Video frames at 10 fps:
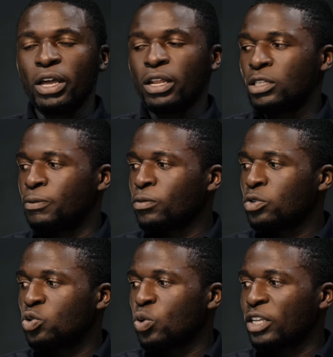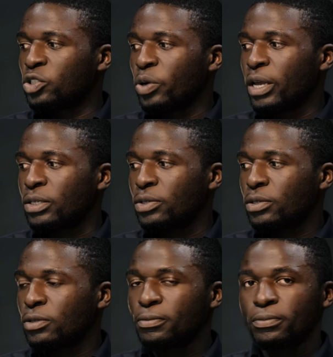It is to
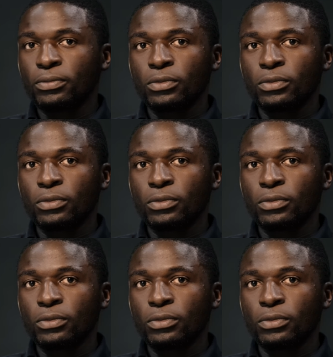address.